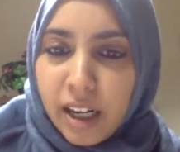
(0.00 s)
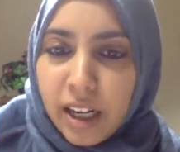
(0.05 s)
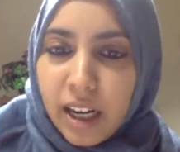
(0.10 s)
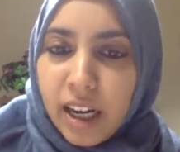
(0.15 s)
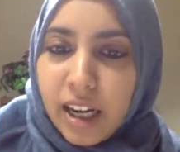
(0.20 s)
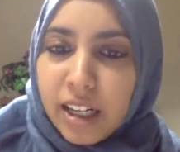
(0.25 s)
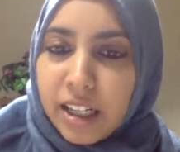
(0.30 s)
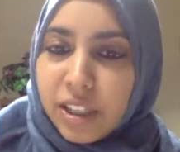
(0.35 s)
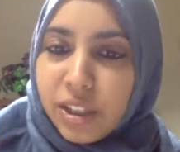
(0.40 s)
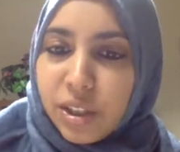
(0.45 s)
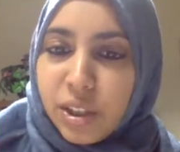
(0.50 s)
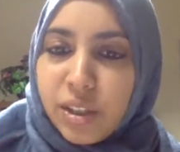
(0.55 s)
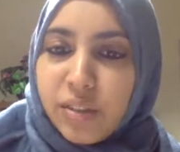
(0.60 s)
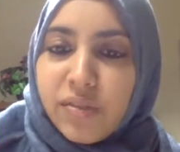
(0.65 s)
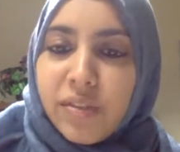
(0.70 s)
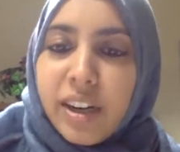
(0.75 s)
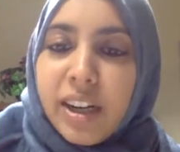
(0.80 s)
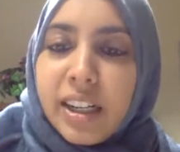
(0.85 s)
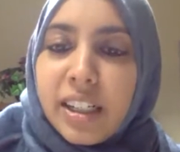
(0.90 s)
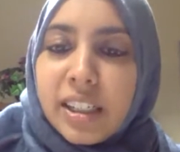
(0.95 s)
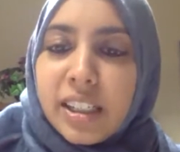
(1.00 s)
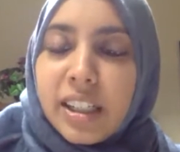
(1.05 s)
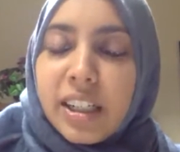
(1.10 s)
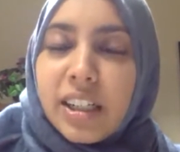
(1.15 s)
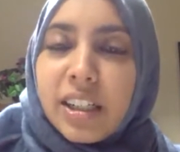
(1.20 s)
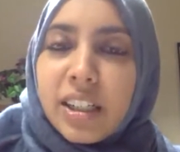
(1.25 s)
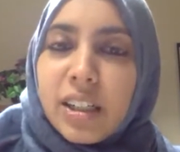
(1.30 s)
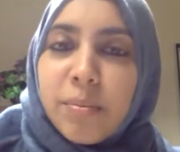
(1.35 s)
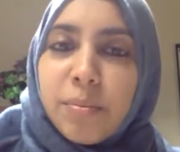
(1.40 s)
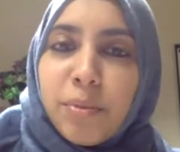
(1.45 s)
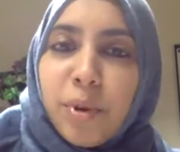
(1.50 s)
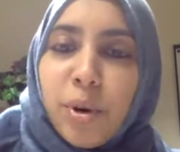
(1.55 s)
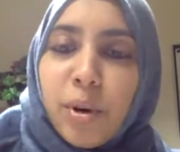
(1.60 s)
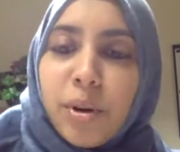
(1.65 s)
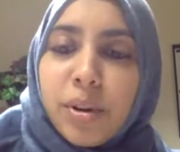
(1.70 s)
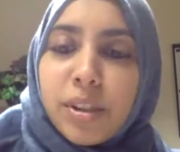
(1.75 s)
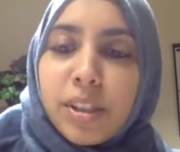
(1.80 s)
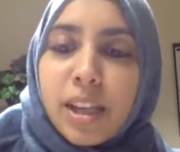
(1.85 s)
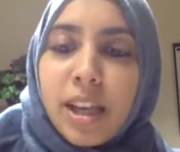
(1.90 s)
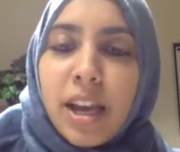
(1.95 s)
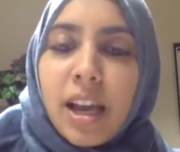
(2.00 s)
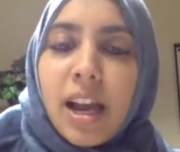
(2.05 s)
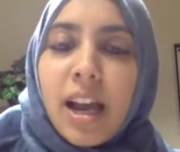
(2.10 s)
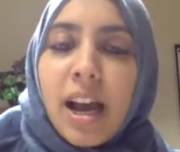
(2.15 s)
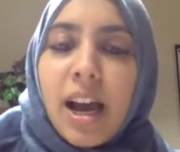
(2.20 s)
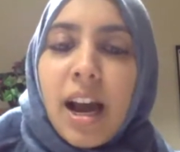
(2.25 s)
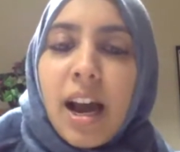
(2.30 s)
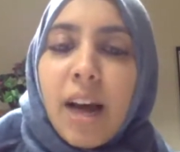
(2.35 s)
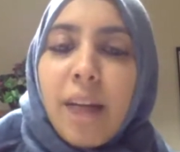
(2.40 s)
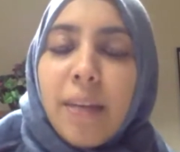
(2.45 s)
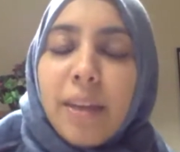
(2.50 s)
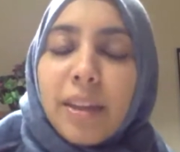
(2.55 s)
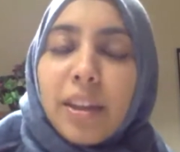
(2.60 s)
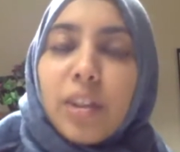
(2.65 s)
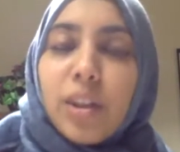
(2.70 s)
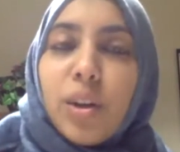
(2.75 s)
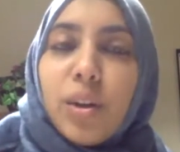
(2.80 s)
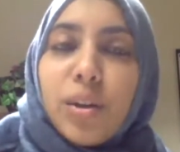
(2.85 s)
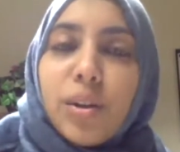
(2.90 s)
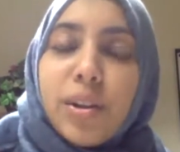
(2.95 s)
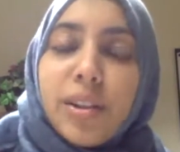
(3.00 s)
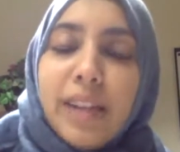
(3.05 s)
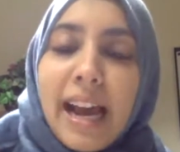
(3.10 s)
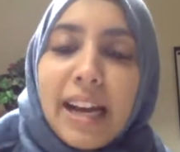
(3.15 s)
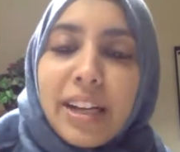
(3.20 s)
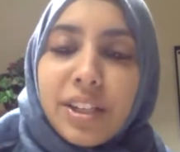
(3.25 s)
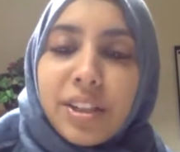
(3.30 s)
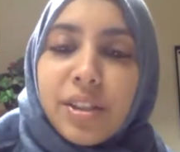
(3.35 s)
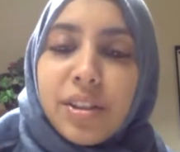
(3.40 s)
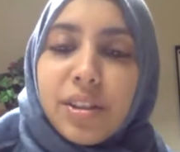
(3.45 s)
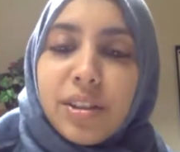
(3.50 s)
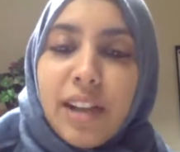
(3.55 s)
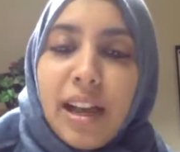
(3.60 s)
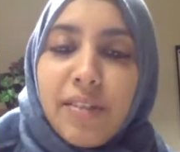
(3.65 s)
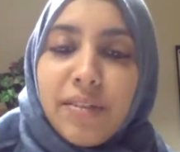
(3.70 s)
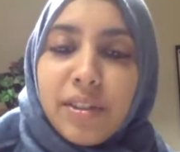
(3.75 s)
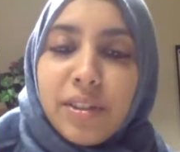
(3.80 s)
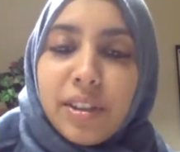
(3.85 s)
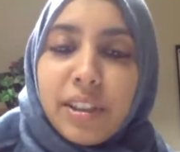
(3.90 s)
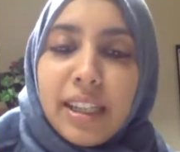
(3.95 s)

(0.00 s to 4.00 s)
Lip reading: And he has served various leadership roles at the local and national level.